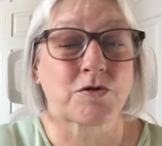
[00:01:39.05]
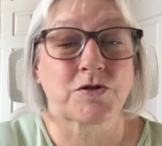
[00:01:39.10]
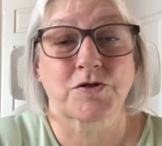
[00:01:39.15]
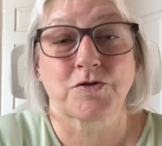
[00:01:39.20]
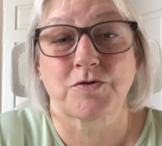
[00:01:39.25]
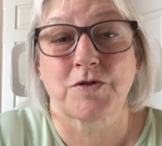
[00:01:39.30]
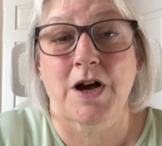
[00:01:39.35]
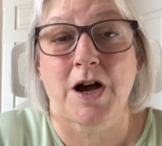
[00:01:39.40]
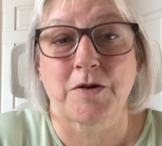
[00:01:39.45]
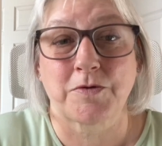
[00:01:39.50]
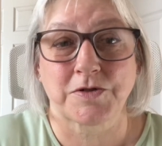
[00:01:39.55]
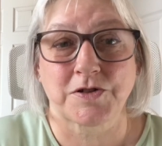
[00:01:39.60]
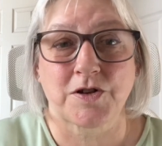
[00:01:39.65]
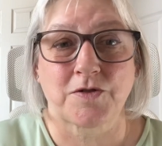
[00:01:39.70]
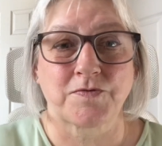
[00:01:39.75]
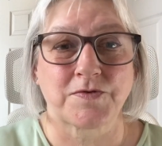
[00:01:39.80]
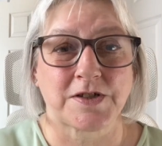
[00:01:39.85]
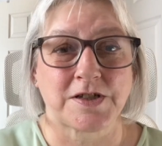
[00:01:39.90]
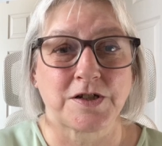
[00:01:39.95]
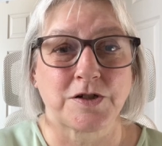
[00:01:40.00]
So I was
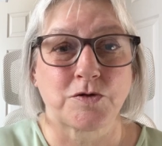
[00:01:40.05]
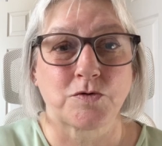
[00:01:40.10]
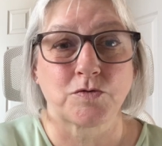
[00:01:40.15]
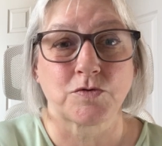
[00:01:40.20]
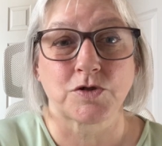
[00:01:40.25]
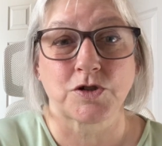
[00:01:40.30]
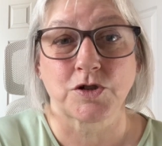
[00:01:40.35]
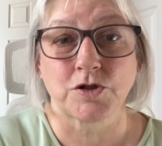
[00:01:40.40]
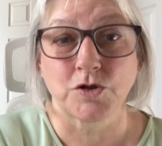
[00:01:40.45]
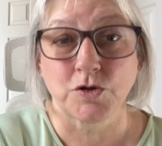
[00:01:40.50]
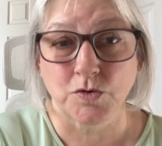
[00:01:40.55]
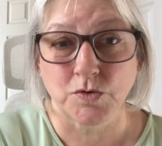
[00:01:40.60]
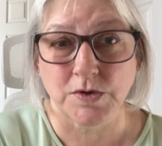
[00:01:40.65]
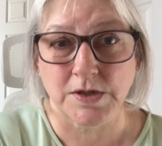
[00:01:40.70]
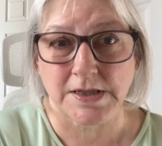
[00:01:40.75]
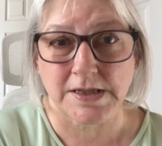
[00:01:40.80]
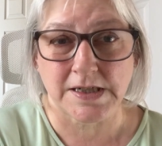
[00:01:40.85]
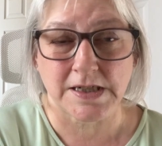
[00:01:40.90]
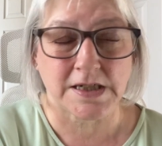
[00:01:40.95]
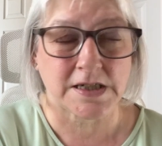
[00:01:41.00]
obviously going to
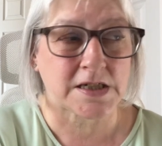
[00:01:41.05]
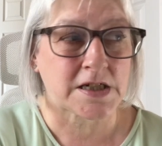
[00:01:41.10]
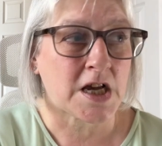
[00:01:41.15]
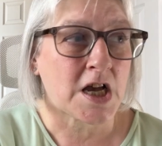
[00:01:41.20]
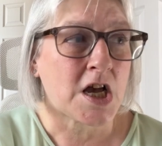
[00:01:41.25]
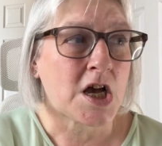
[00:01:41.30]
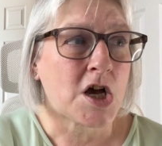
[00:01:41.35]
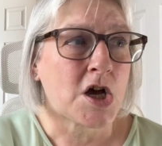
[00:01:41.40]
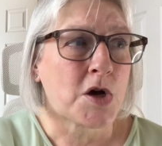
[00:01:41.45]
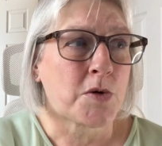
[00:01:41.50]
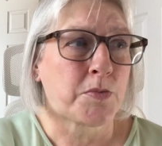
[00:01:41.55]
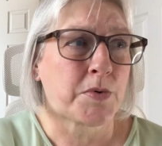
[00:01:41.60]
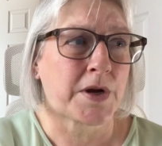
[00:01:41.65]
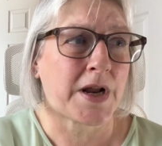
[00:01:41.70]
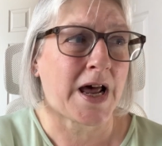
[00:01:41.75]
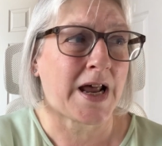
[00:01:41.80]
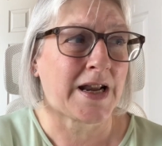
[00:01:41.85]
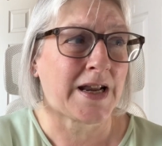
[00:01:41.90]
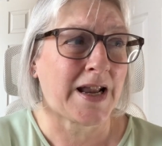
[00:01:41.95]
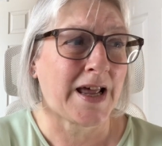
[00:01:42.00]
notice it,
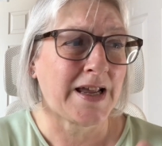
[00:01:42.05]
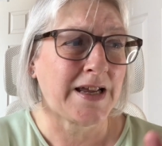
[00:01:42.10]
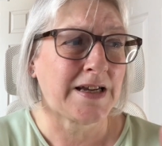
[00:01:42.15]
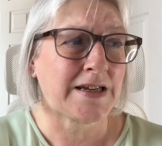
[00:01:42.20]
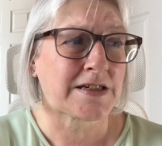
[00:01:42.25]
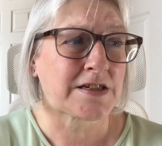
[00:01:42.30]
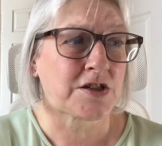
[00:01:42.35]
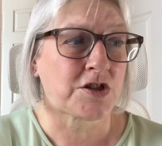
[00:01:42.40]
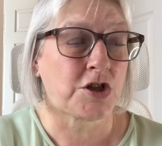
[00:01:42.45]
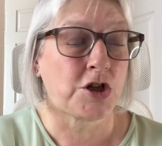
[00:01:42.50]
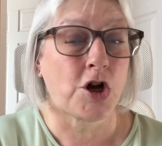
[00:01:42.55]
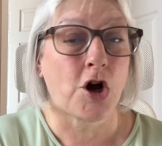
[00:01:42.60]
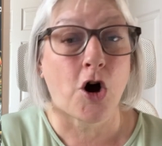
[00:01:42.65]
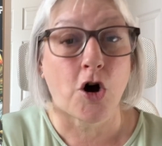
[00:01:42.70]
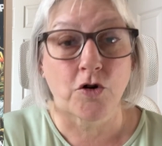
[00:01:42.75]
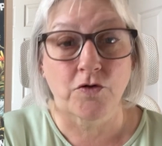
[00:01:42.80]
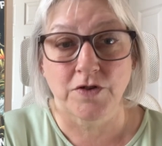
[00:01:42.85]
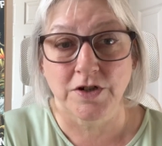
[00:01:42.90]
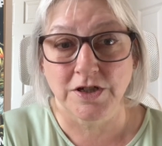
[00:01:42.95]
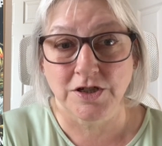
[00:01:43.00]
but I liked the
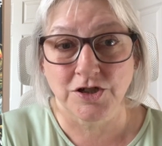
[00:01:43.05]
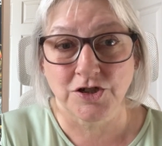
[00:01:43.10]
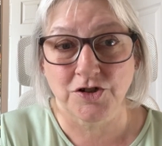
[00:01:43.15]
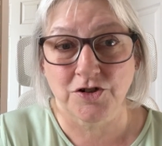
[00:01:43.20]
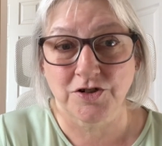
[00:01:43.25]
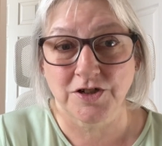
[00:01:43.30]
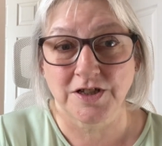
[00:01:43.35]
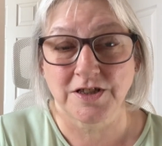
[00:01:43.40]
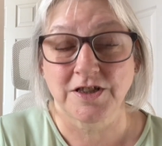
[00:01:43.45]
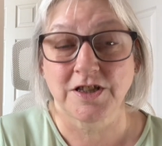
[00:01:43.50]
orange on it.